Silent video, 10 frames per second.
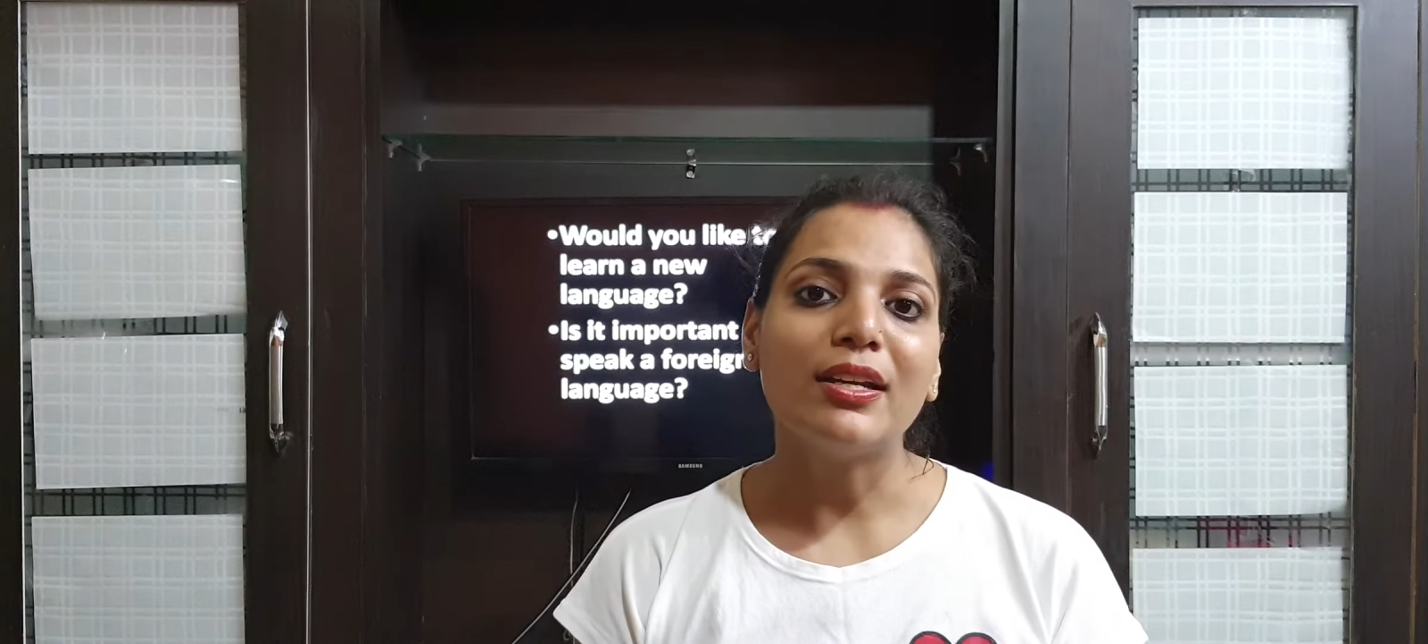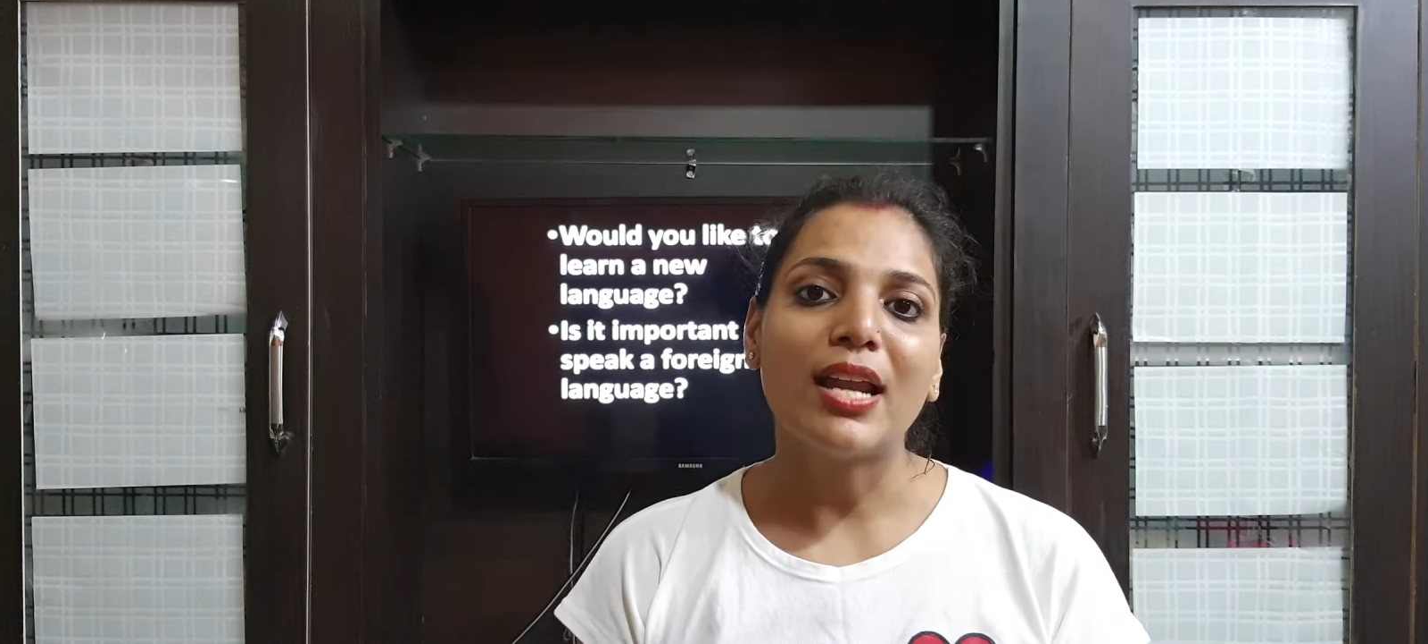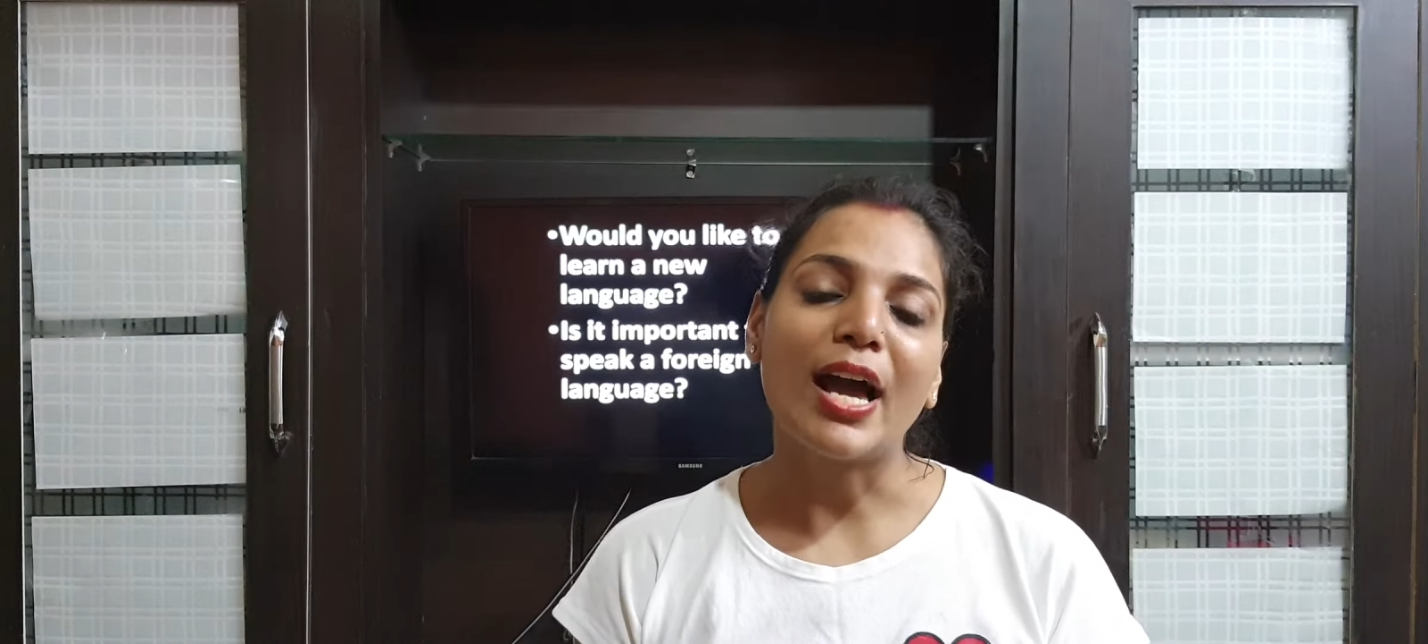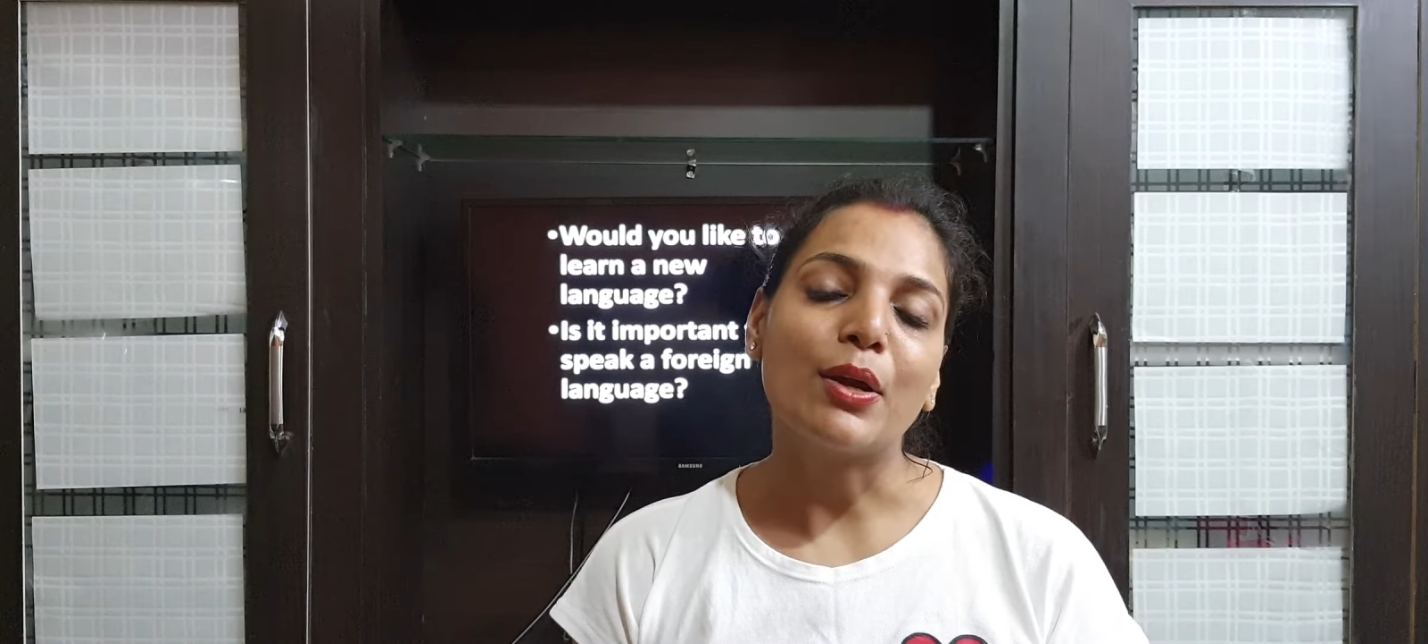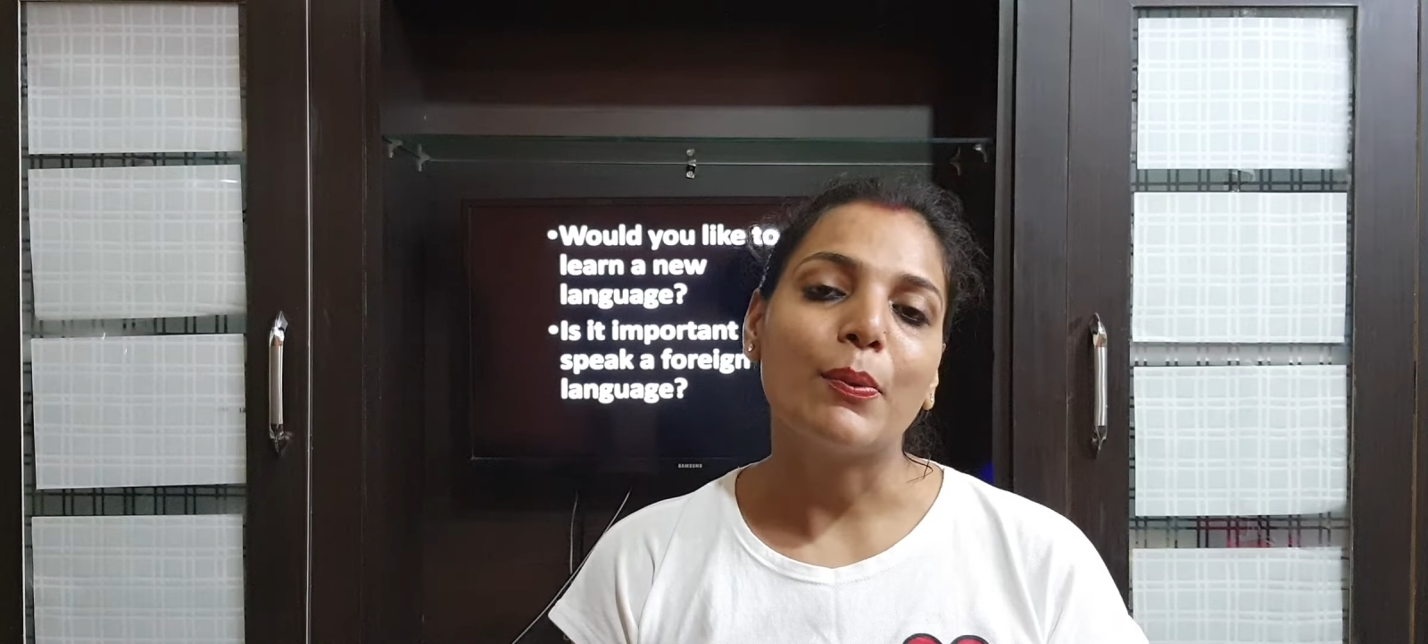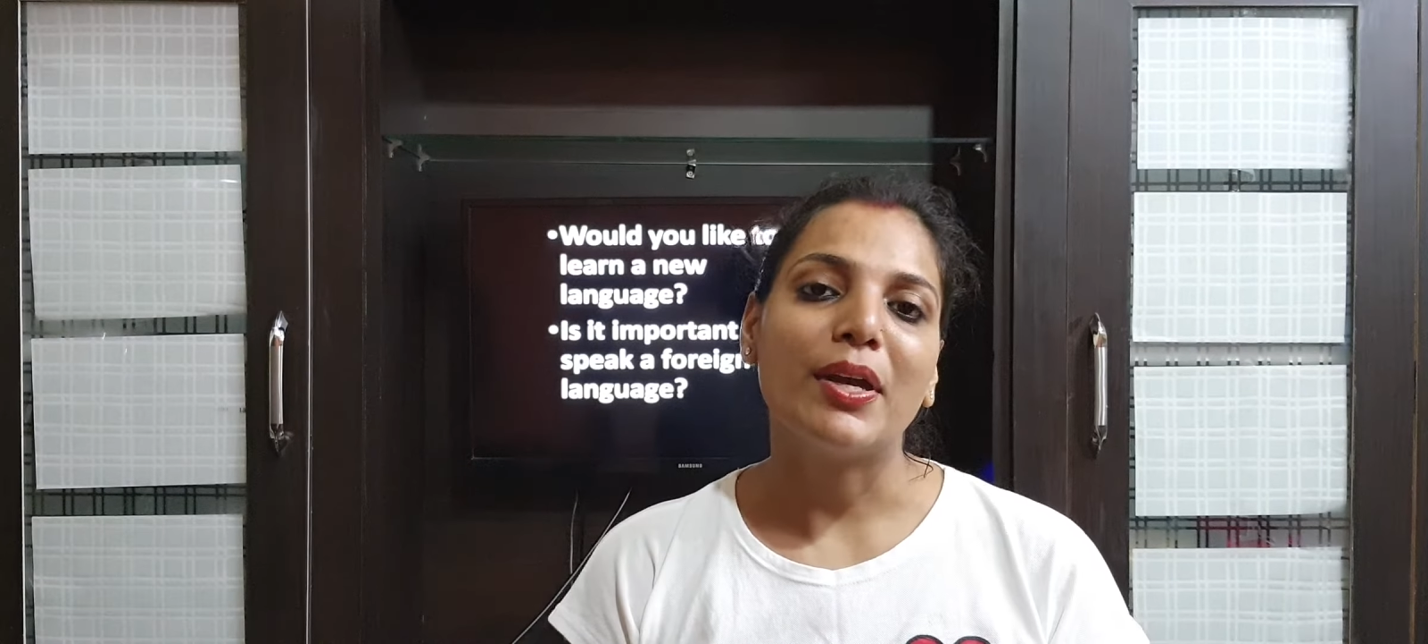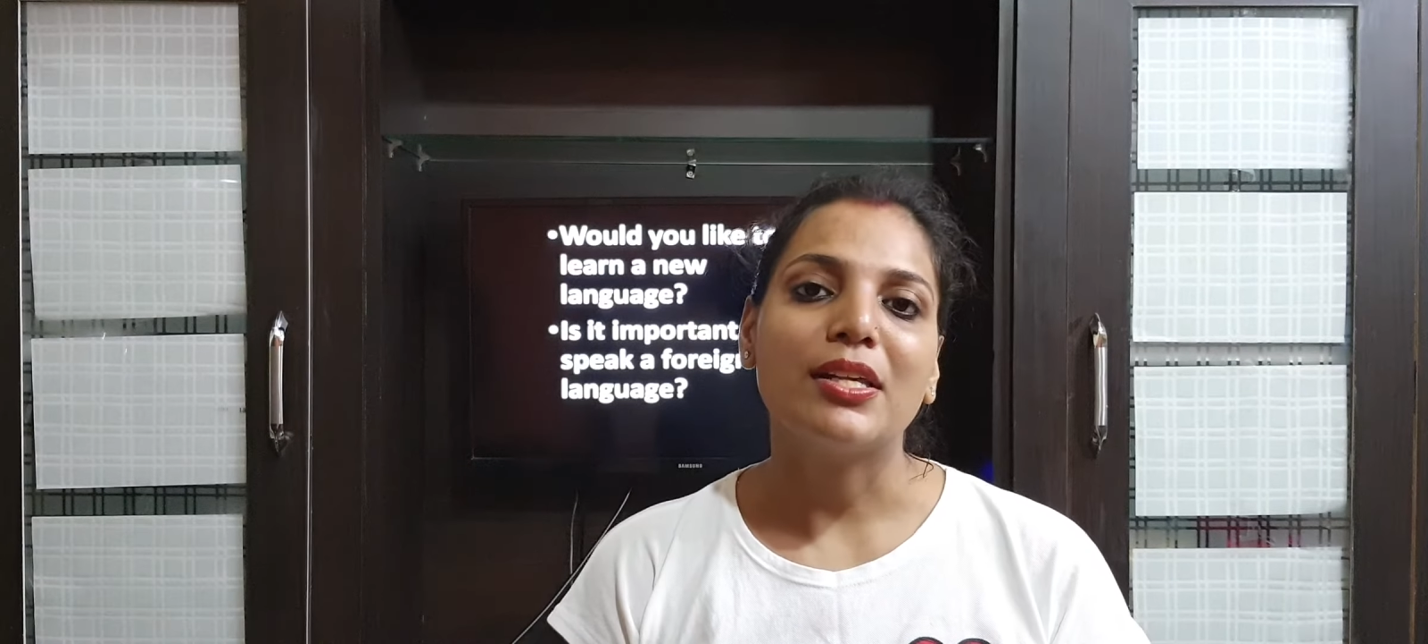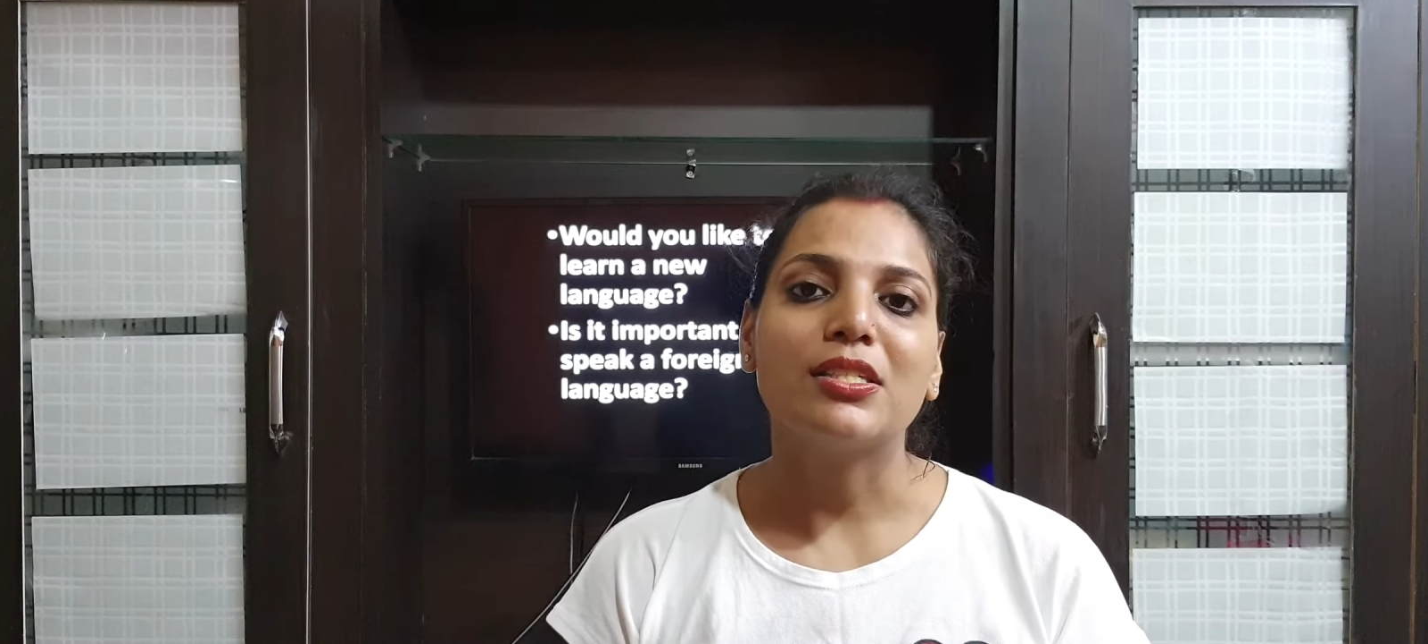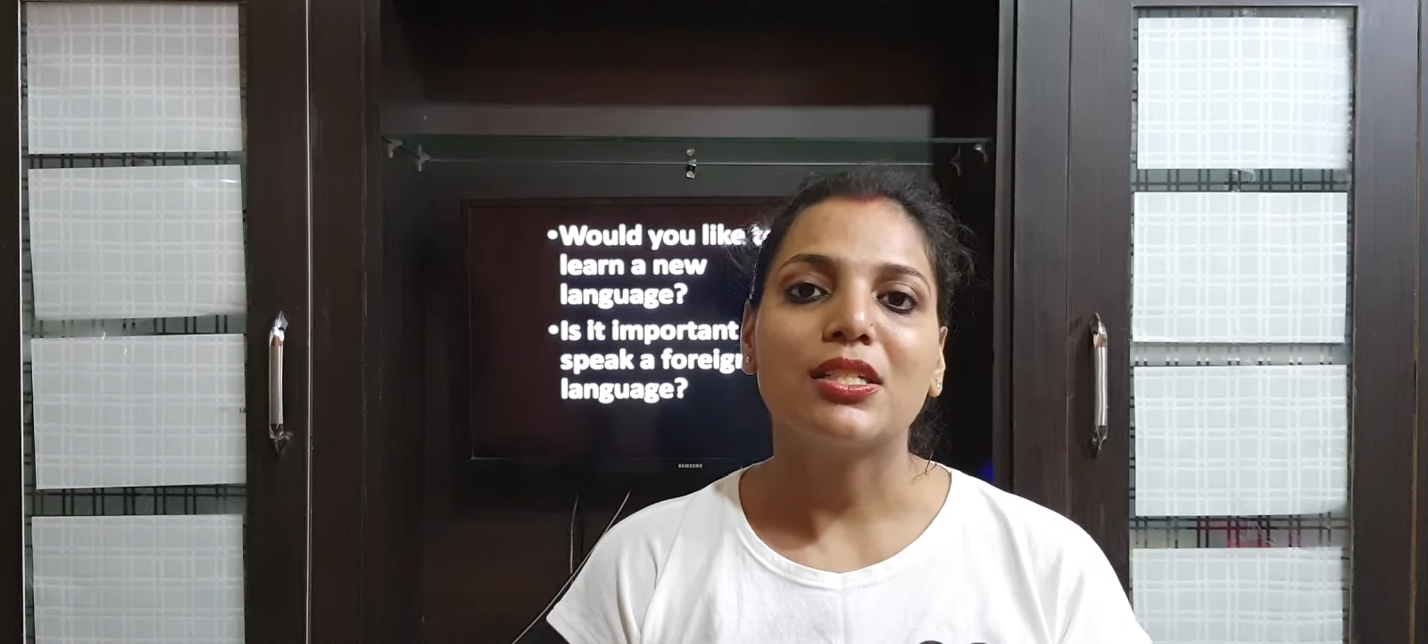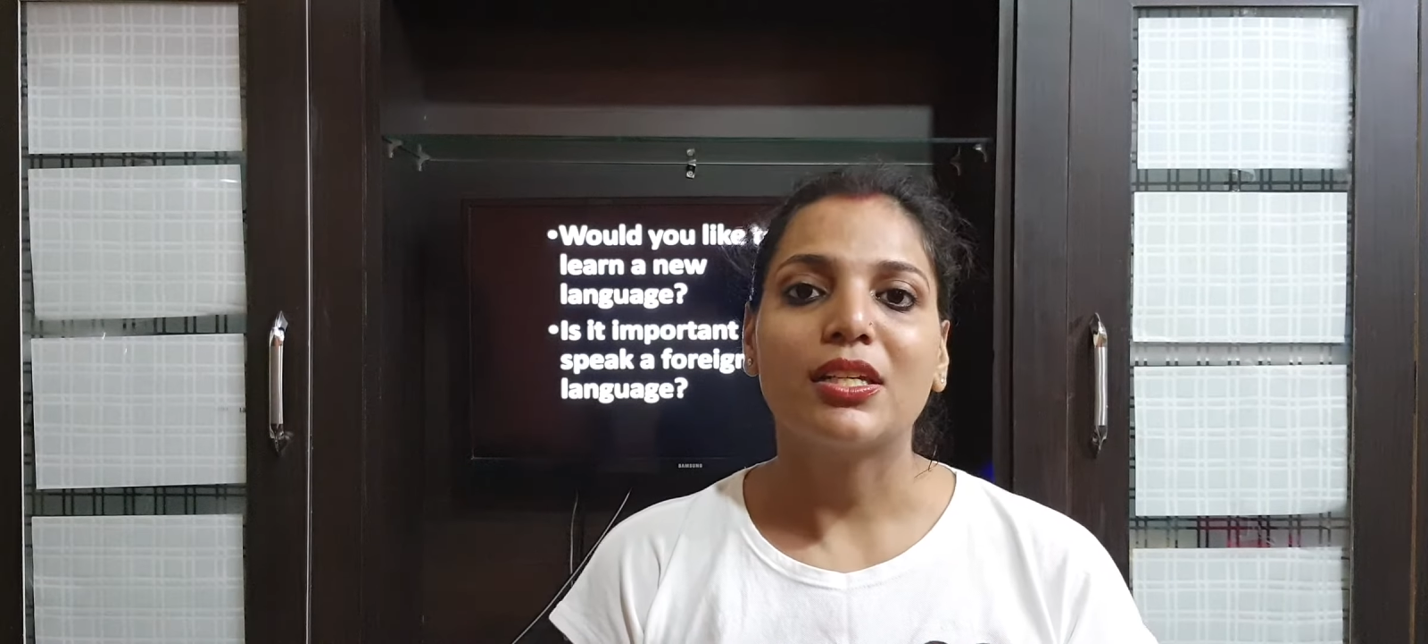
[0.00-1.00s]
language